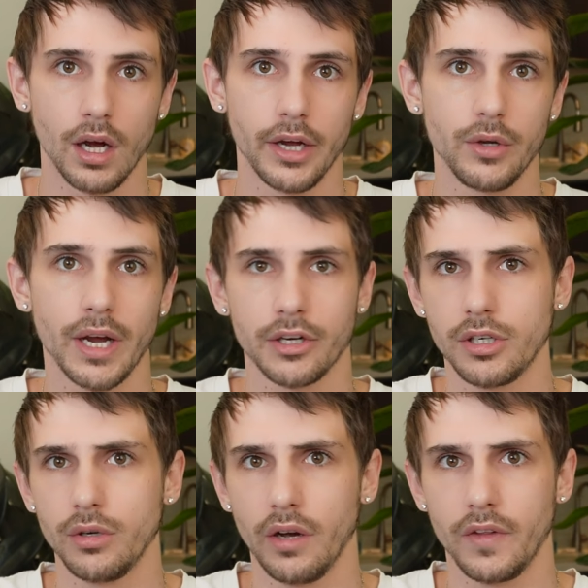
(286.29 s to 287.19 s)
Uh, you
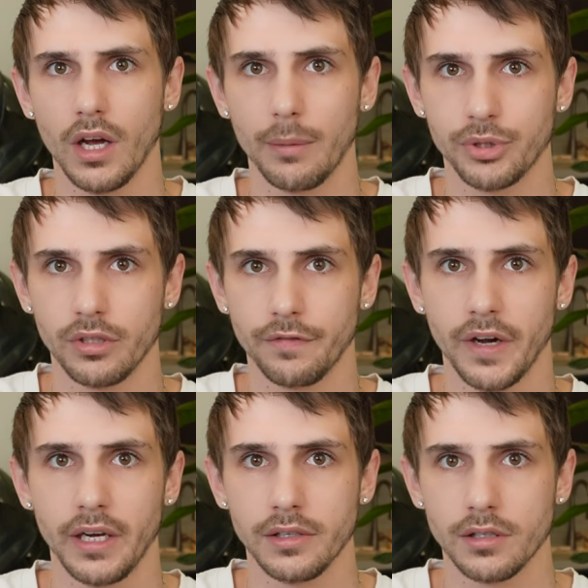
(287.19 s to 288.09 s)
actually do have the option of
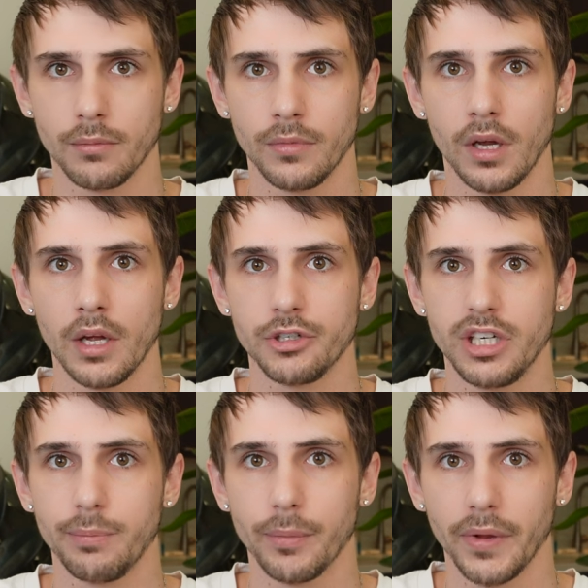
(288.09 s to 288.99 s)
finding some
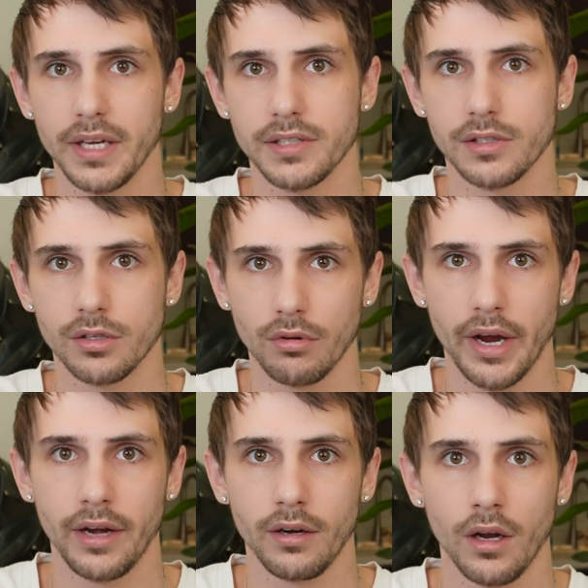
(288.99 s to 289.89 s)
cheaper places to
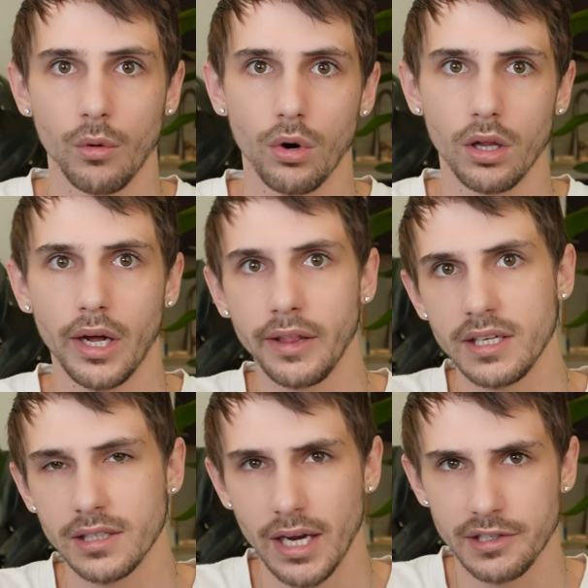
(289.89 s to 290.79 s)
rent where a lot of
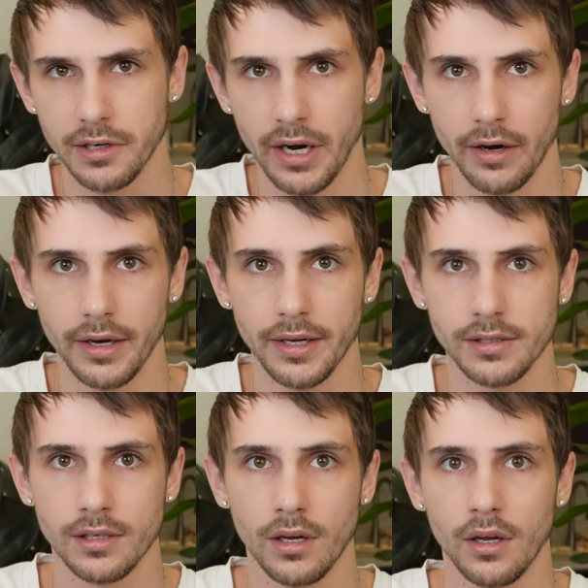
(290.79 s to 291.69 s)
these nicer
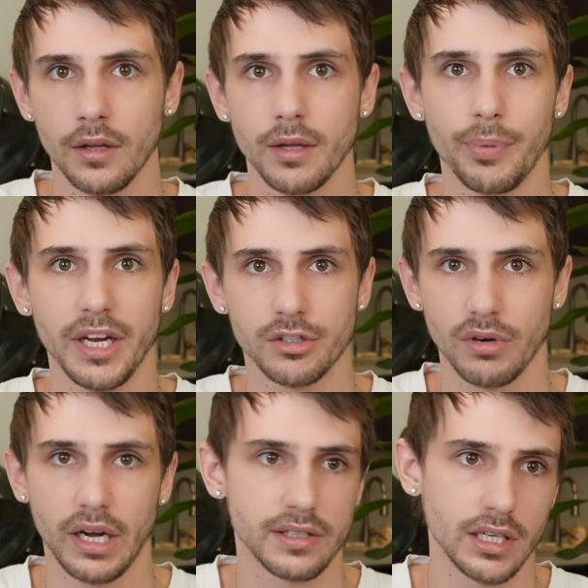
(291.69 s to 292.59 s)
areas the base
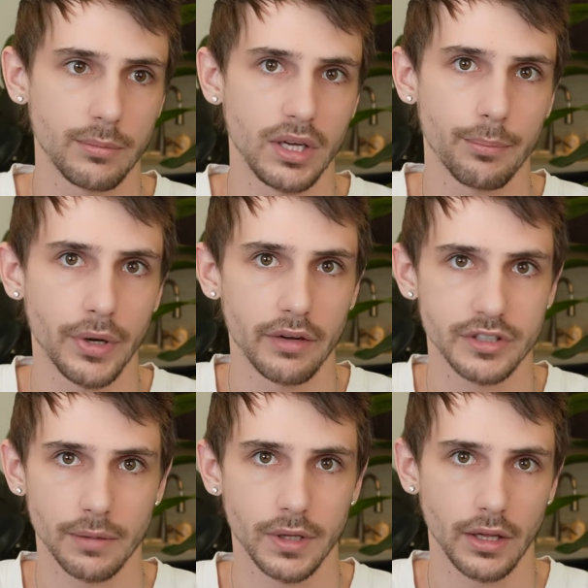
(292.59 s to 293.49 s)
rent is going to be above
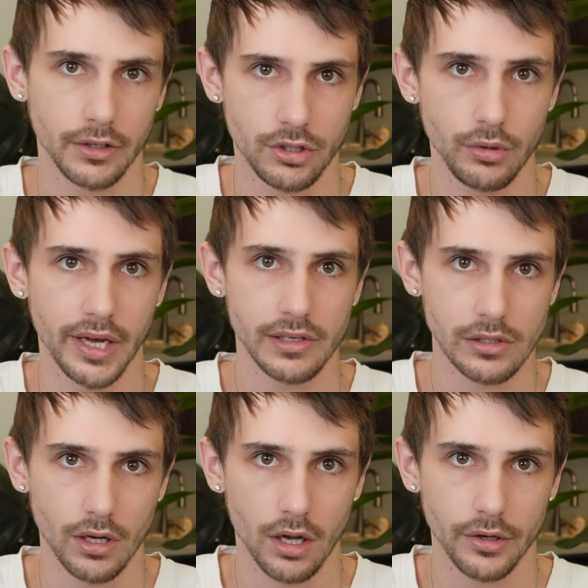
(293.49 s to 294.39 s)
something like
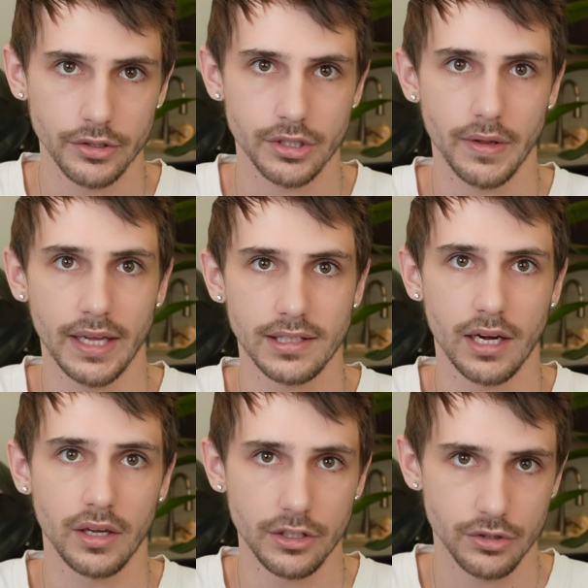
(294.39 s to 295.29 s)
$2,000. So that's
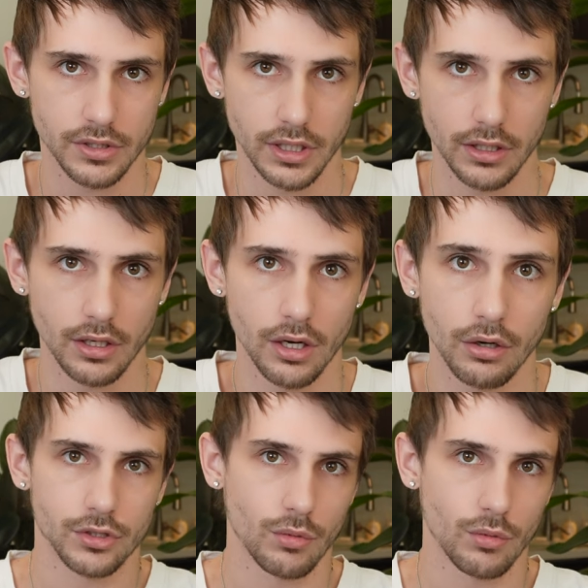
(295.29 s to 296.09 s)
kind of interesting to note.